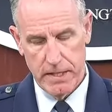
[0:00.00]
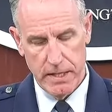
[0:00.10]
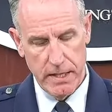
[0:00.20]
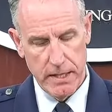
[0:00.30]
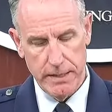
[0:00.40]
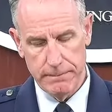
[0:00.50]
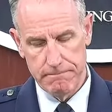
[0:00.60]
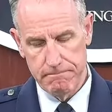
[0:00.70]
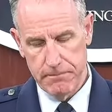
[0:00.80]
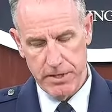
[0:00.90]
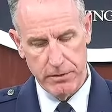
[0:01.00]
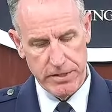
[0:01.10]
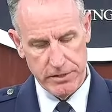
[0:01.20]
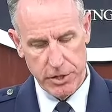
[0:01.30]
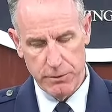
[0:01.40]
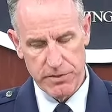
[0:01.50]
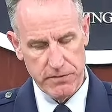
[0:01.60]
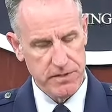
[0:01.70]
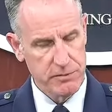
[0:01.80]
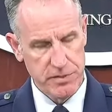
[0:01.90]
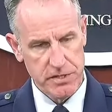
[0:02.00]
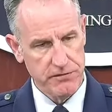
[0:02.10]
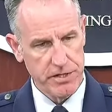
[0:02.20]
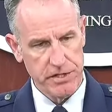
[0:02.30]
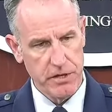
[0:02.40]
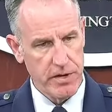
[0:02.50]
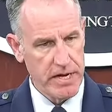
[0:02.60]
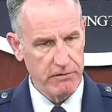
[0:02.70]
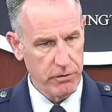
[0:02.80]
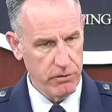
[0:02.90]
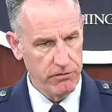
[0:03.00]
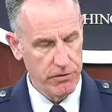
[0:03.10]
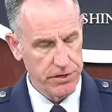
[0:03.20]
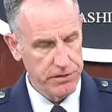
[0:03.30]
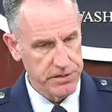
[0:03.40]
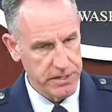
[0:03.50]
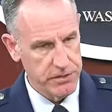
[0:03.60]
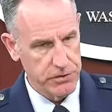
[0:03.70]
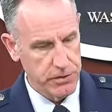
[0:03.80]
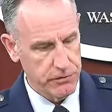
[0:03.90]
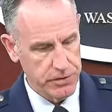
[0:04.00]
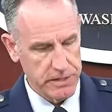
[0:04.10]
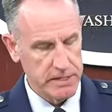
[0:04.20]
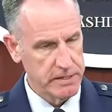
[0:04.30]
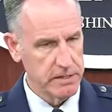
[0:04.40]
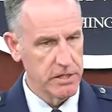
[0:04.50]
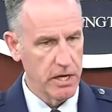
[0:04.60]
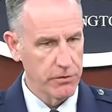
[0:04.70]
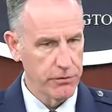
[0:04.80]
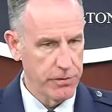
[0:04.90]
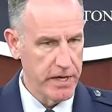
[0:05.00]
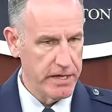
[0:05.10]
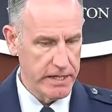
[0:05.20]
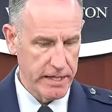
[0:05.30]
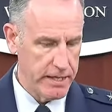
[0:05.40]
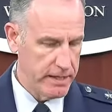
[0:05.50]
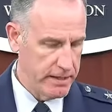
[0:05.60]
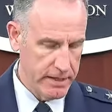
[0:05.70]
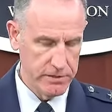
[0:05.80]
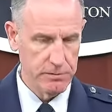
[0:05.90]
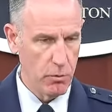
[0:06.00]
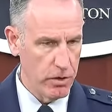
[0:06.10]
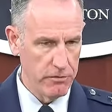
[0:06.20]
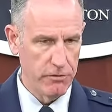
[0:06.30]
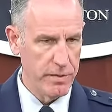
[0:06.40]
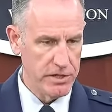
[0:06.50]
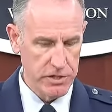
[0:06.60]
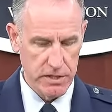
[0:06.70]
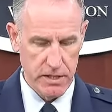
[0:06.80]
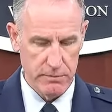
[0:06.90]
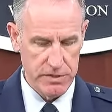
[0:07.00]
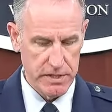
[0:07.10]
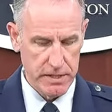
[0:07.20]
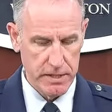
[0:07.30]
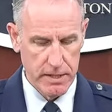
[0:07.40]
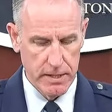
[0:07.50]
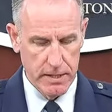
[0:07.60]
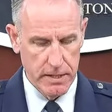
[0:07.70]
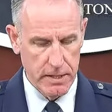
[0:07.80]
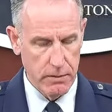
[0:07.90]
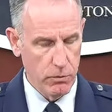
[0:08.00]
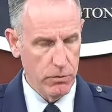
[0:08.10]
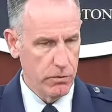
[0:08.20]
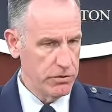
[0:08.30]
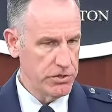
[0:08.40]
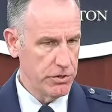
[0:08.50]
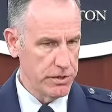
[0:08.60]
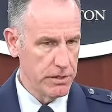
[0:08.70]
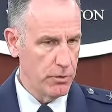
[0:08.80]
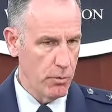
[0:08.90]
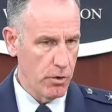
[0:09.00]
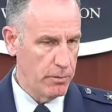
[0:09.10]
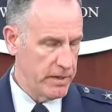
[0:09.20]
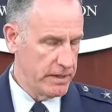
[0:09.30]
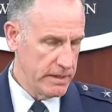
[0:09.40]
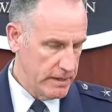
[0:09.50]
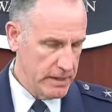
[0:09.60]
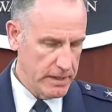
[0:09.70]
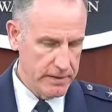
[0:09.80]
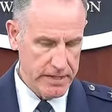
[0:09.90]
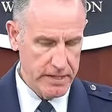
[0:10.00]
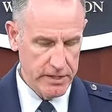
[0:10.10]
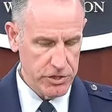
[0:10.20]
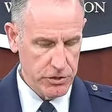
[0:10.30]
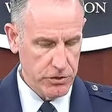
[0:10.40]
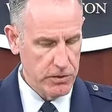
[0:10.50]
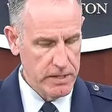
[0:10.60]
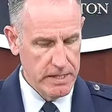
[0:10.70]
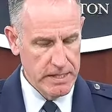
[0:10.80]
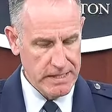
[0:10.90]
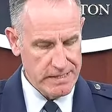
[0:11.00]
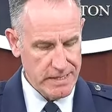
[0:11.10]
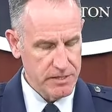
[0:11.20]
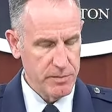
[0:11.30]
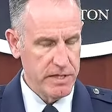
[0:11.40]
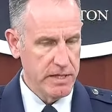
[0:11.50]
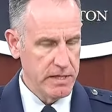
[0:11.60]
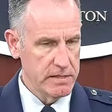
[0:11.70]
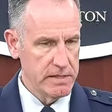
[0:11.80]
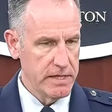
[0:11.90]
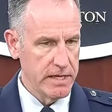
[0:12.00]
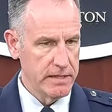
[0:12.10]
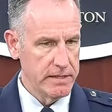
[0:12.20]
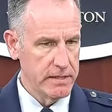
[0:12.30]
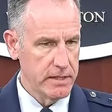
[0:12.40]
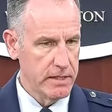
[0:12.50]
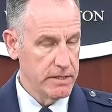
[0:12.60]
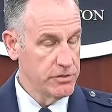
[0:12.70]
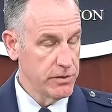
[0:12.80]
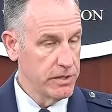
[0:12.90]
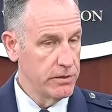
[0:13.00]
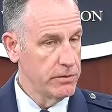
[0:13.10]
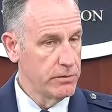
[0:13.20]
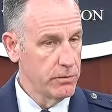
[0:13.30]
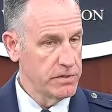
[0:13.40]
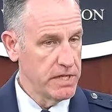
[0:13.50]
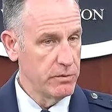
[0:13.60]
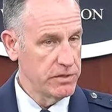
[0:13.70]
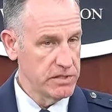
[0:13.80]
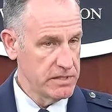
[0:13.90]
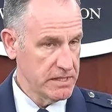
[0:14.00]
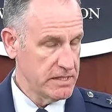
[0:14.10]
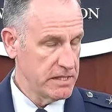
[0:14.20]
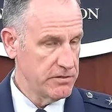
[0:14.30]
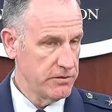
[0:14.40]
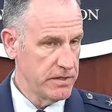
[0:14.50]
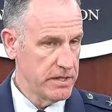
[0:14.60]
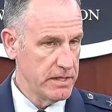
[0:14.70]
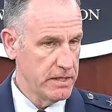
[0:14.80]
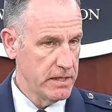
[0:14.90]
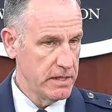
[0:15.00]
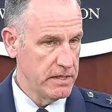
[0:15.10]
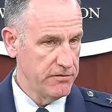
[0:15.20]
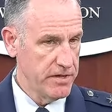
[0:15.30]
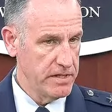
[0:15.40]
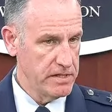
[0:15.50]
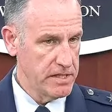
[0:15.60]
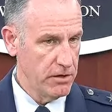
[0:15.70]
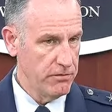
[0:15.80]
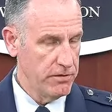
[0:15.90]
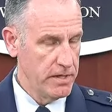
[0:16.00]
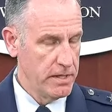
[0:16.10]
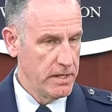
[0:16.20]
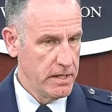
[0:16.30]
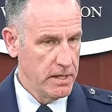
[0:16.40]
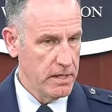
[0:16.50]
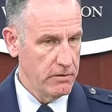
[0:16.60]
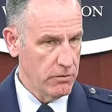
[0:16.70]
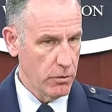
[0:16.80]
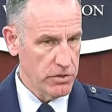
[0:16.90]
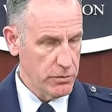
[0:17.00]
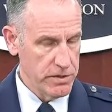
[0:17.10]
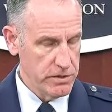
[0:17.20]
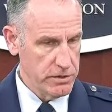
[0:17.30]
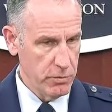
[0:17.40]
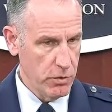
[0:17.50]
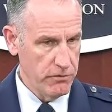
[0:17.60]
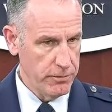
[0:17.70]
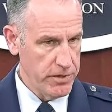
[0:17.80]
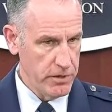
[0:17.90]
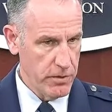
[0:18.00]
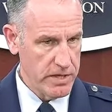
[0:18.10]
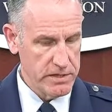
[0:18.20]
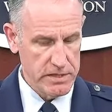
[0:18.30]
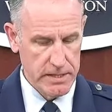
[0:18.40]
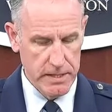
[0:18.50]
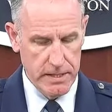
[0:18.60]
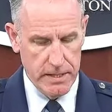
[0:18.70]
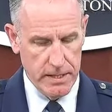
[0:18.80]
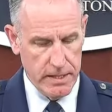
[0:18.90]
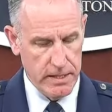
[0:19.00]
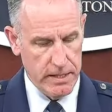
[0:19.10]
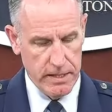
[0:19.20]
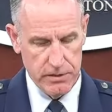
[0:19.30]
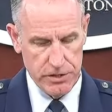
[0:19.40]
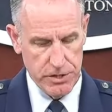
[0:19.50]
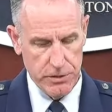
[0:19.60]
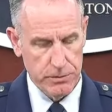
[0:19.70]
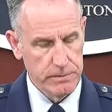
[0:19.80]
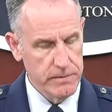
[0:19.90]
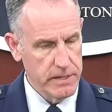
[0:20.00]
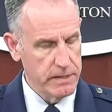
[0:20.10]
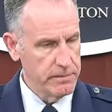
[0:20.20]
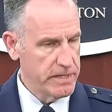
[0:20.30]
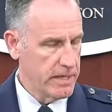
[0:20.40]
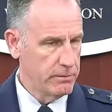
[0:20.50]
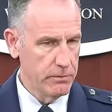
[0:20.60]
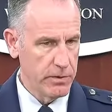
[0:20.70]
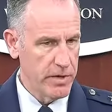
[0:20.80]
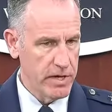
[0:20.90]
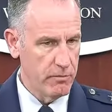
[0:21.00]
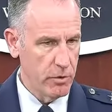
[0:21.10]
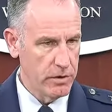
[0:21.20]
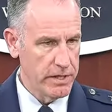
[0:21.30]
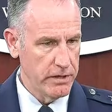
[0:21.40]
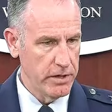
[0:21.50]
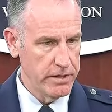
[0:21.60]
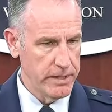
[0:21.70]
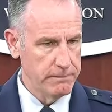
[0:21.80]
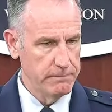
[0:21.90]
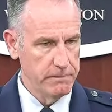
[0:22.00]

Um, you know, in terms of the specifics, though, I'd have to refer you to Israel really to talk through that. And again, as more information comes in, uh, we'll, we'll certainly know more. But uh, the initial assessment is that uh, Israel was able to successfully uh, defend itself, uh, of course, with the support from the U S. Uh, and so, um, again, we may have more later on that.